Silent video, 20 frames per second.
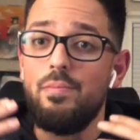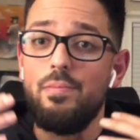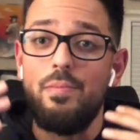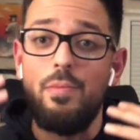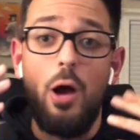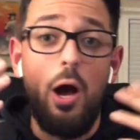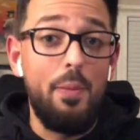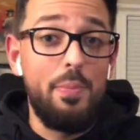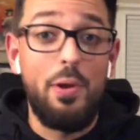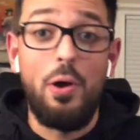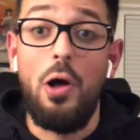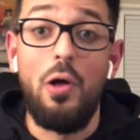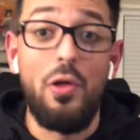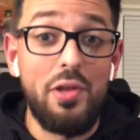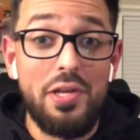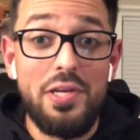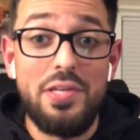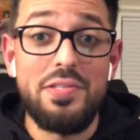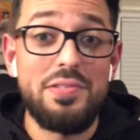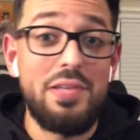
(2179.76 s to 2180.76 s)
Happy
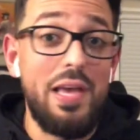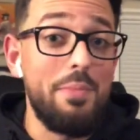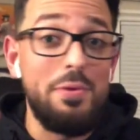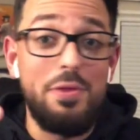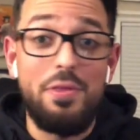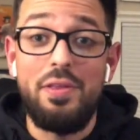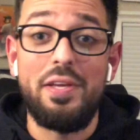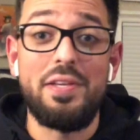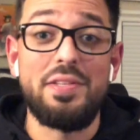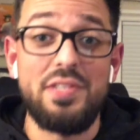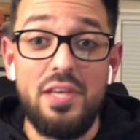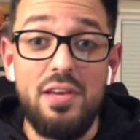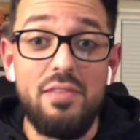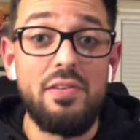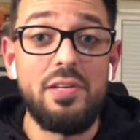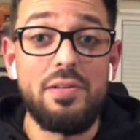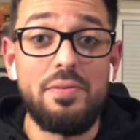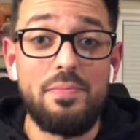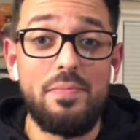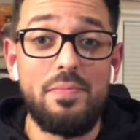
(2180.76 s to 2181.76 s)
holidays. Happy Thanksgiving.